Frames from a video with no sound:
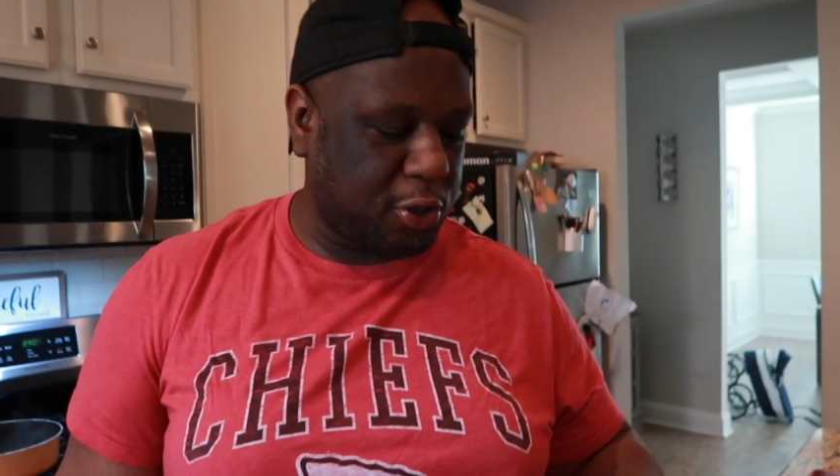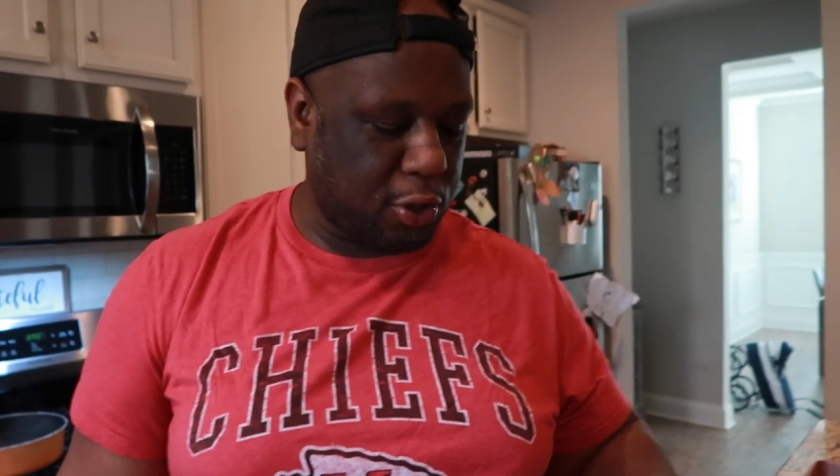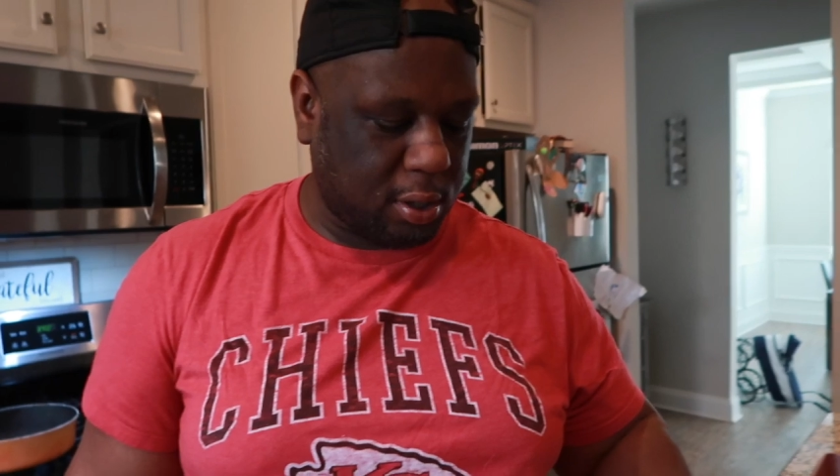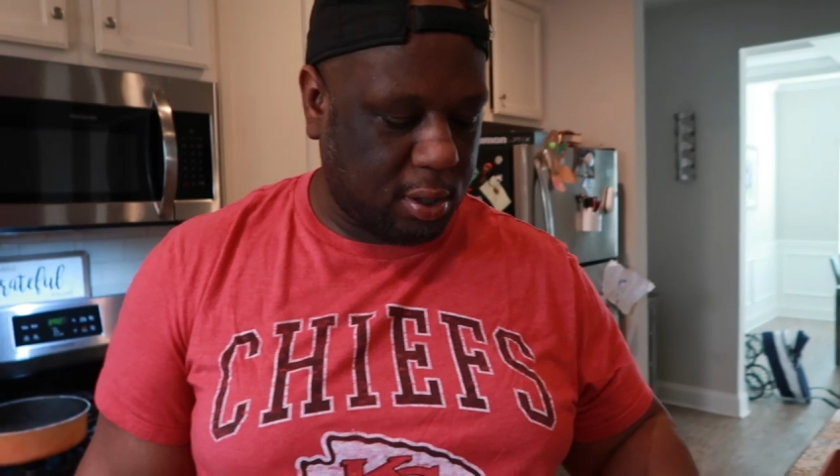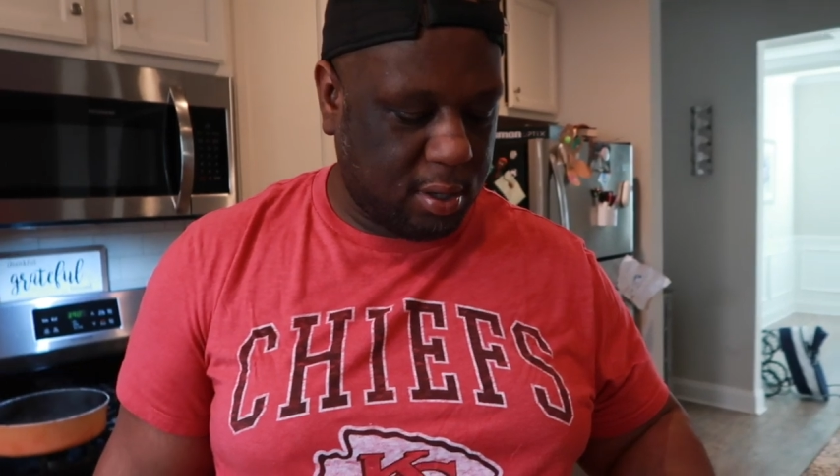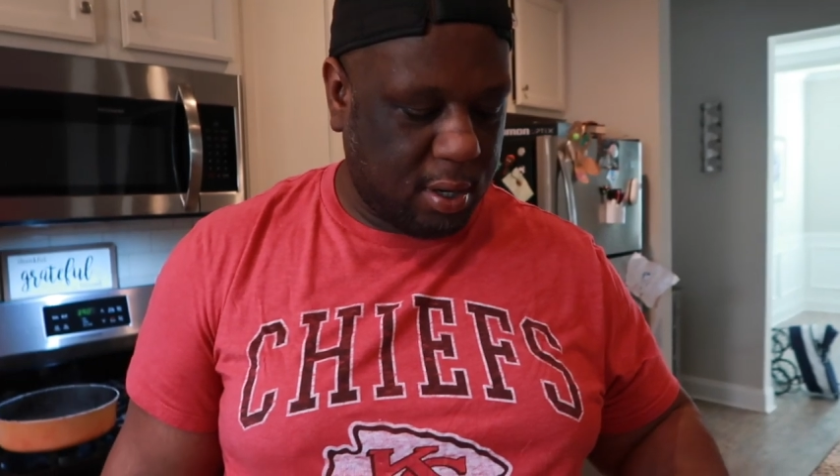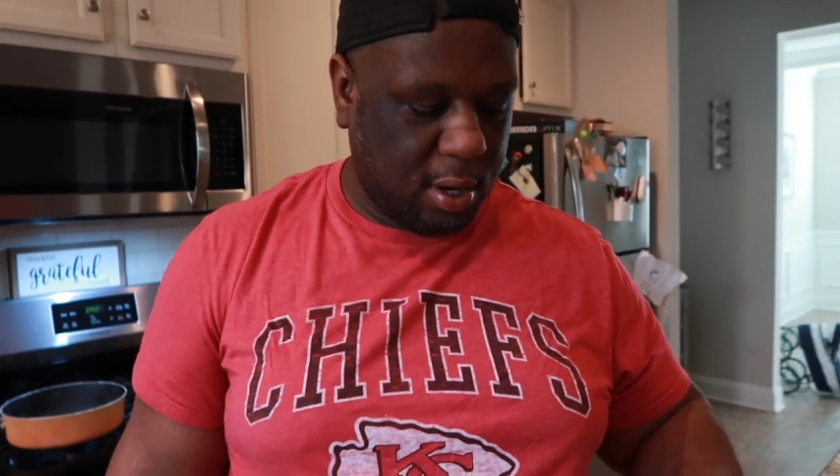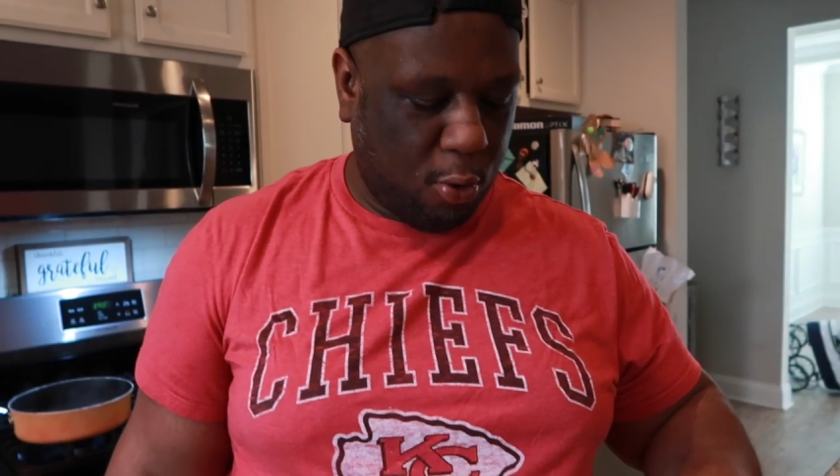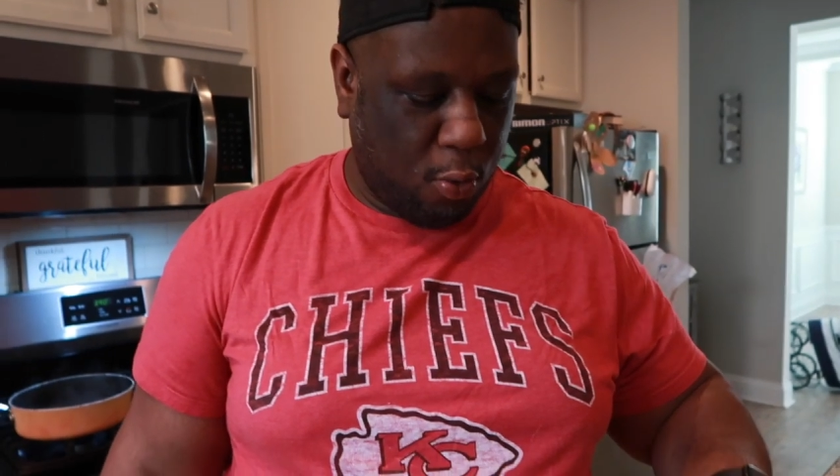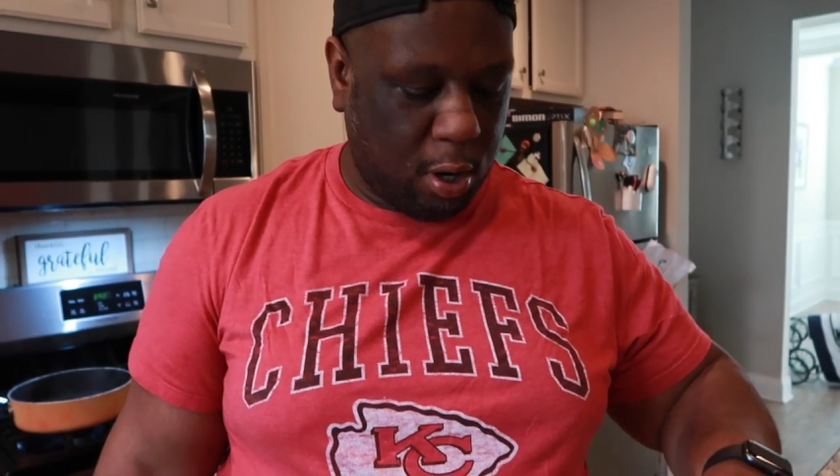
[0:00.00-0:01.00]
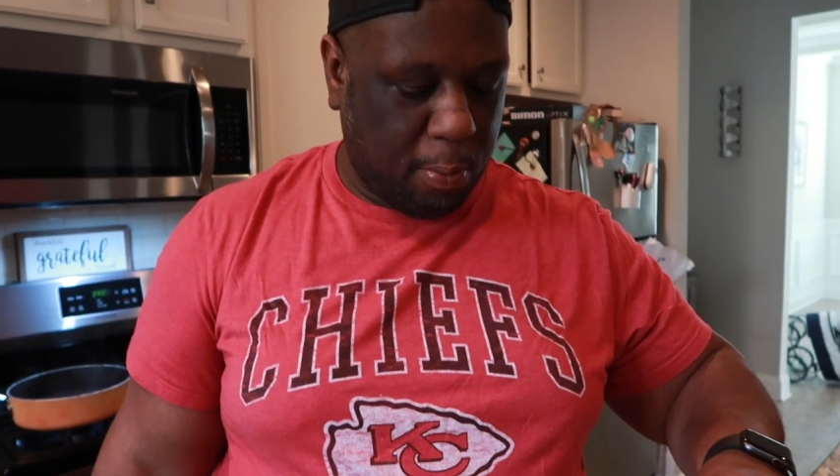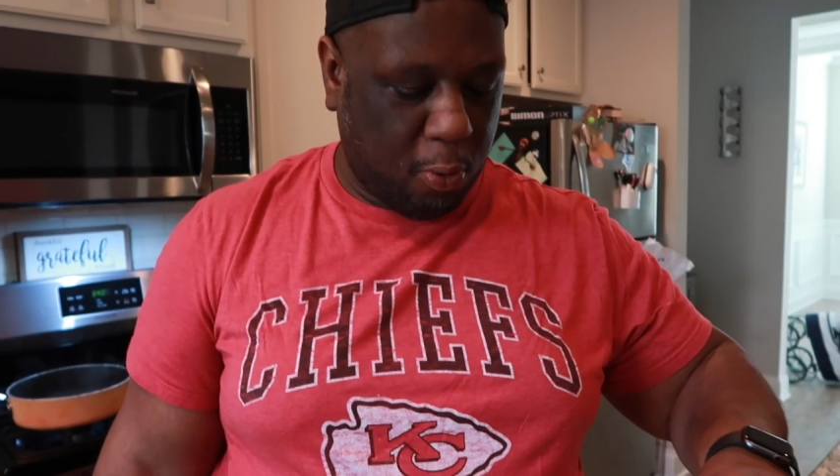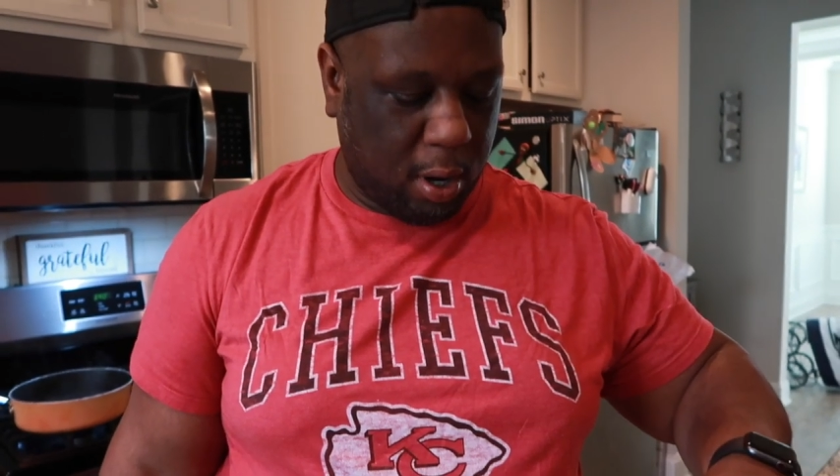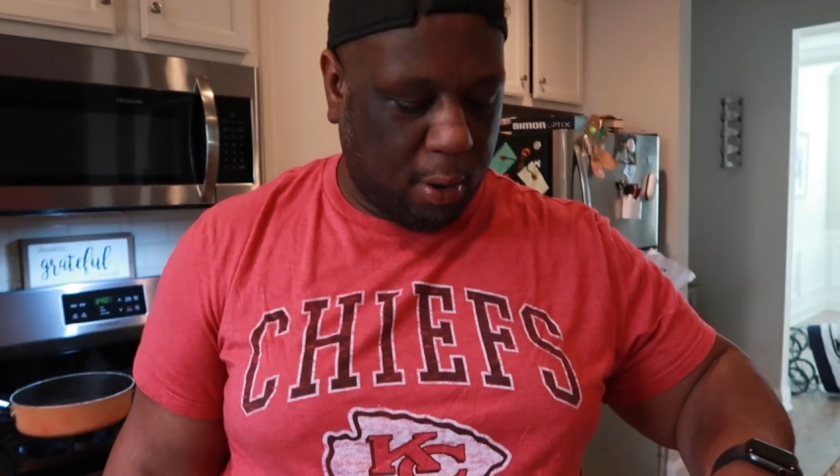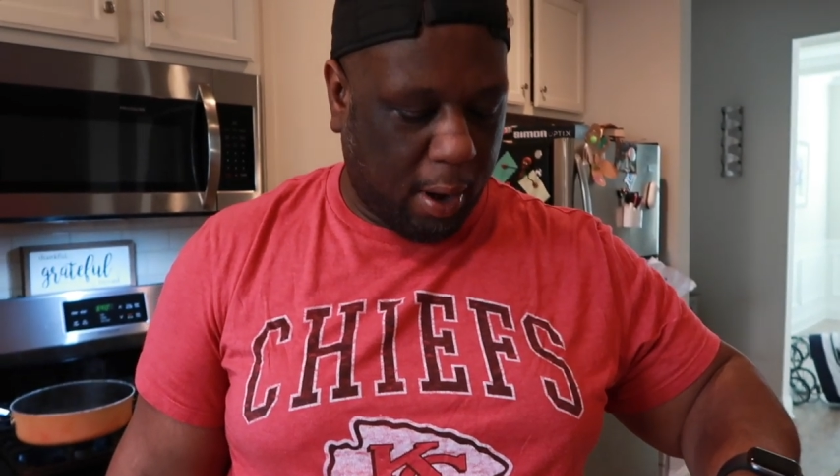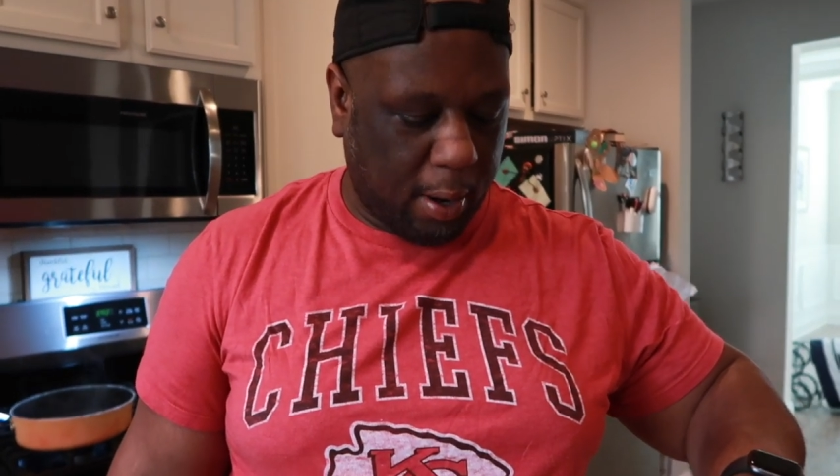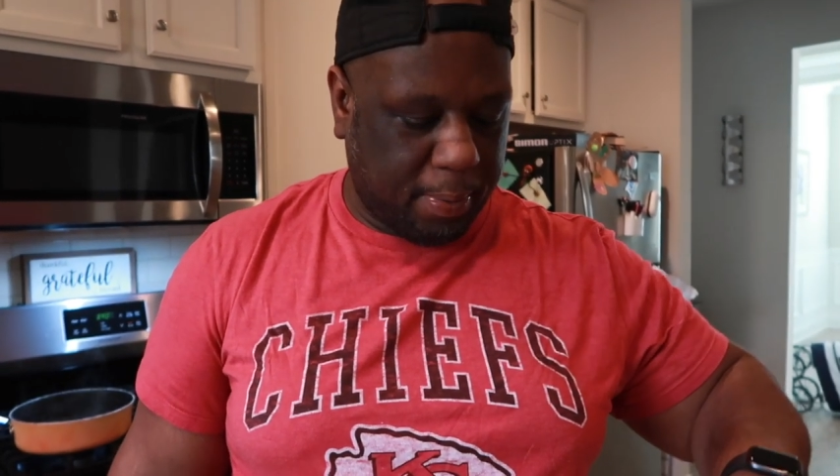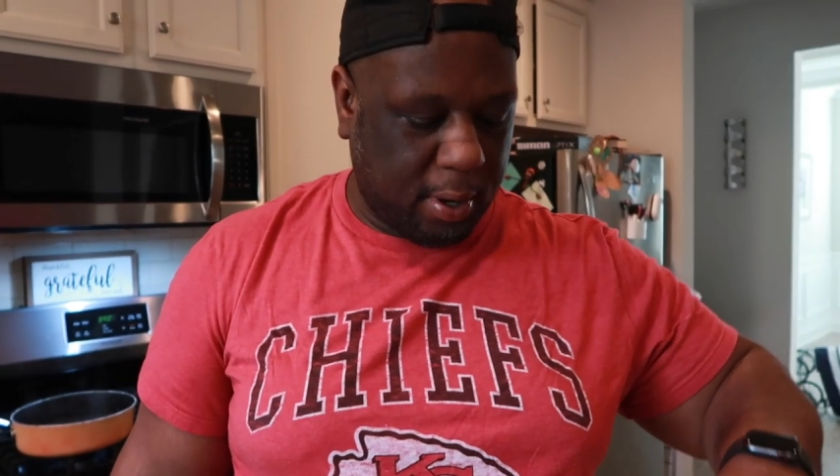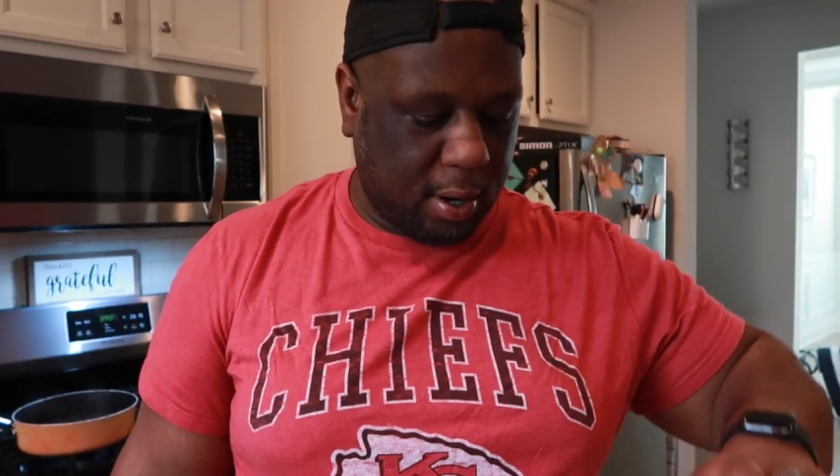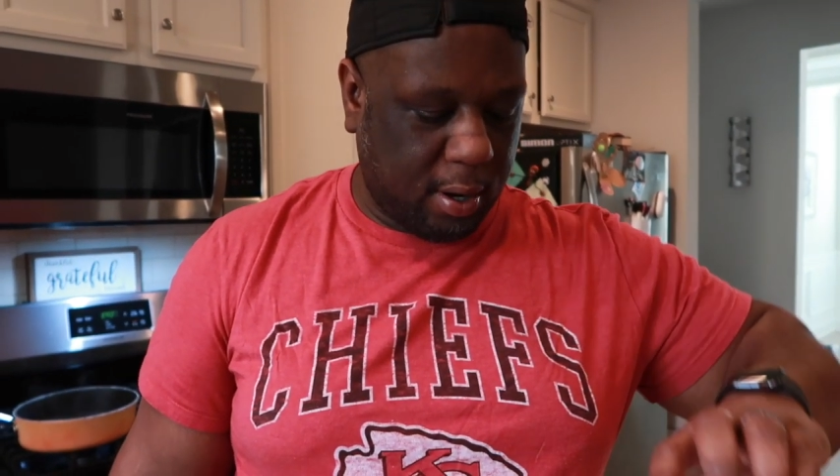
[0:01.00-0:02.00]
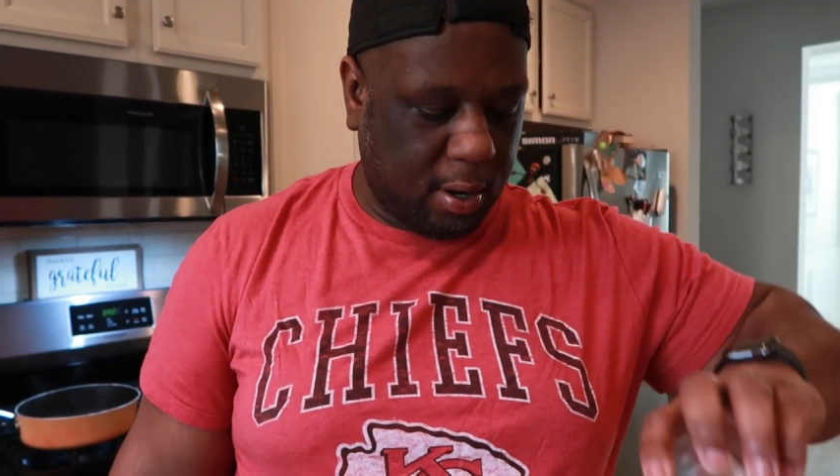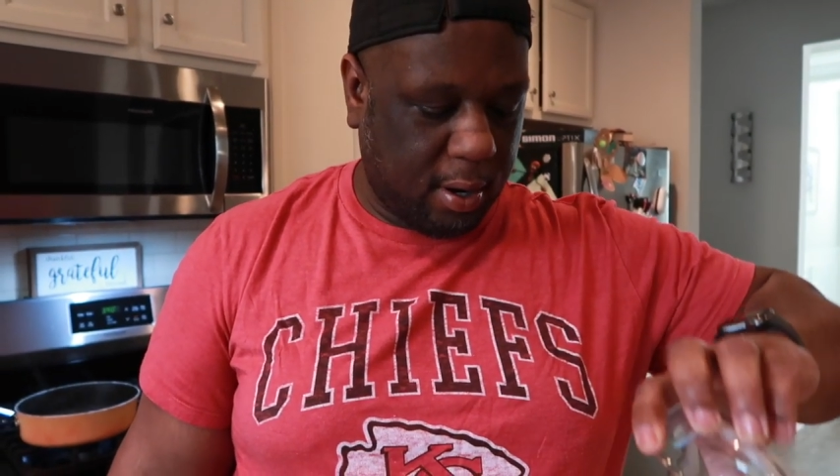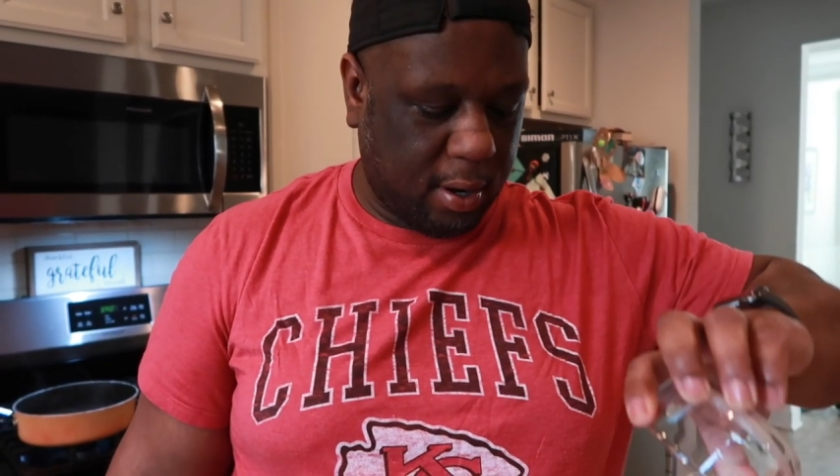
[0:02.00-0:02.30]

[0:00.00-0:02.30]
sugar. We're gonna pour that right up in there.